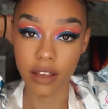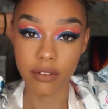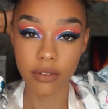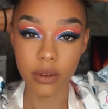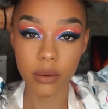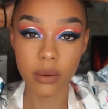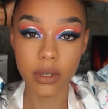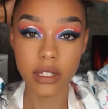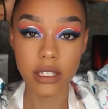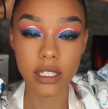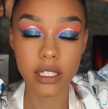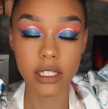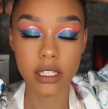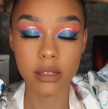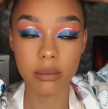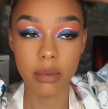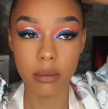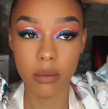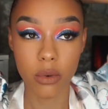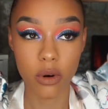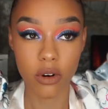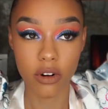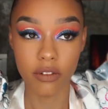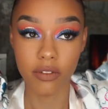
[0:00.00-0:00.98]
If you want it to
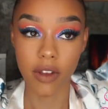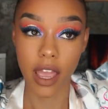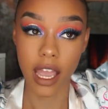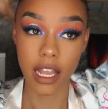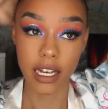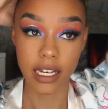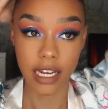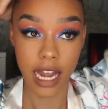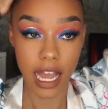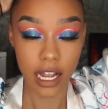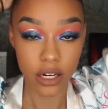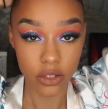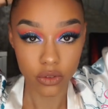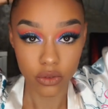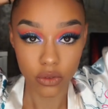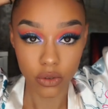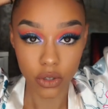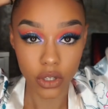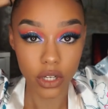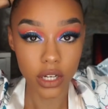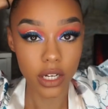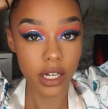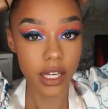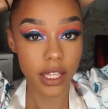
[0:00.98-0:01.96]
be more of a
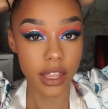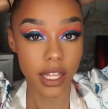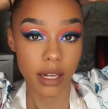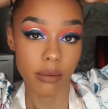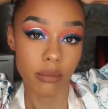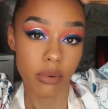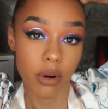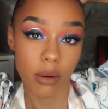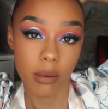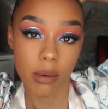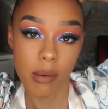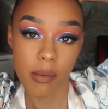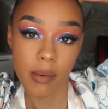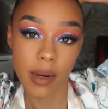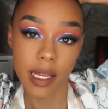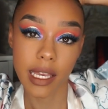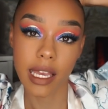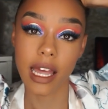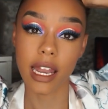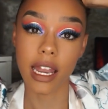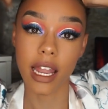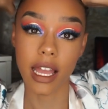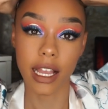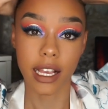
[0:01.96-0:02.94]
natural look, then probably
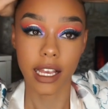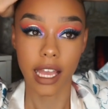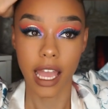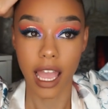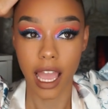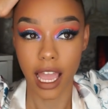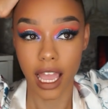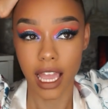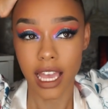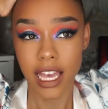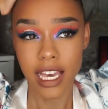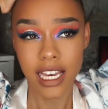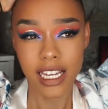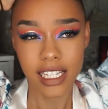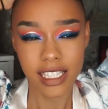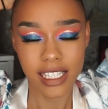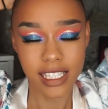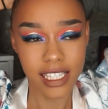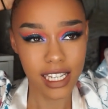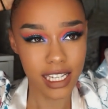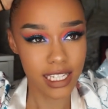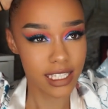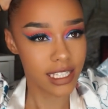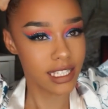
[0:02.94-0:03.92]
get like a
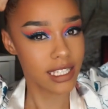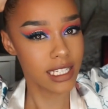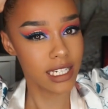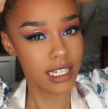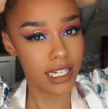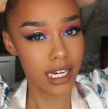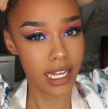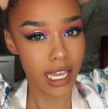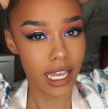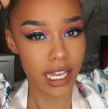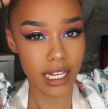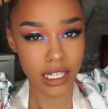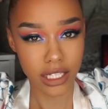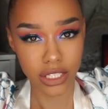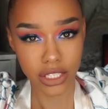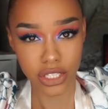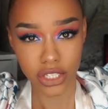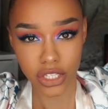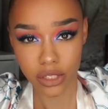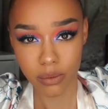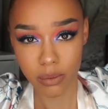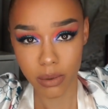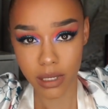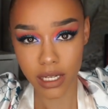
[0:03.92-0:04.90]
16
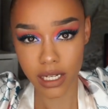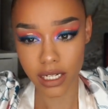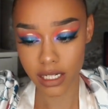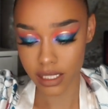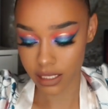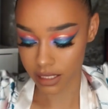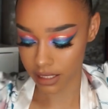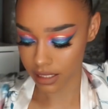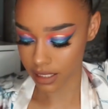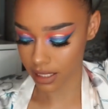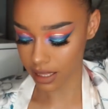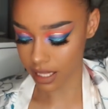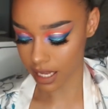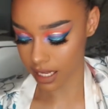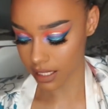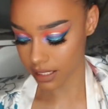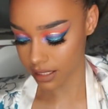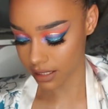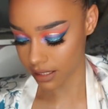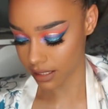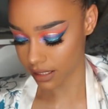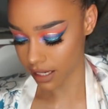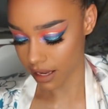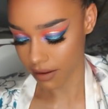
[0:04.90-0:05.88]
inch just because
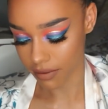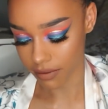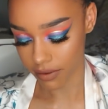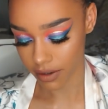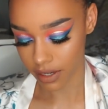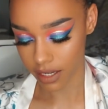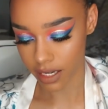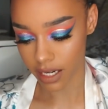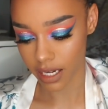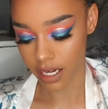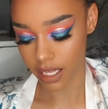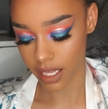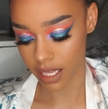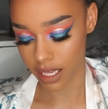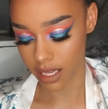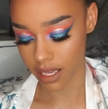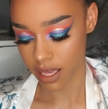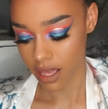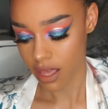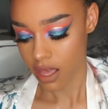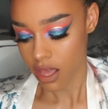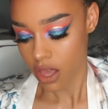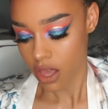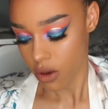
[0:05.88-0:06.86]
that's definitely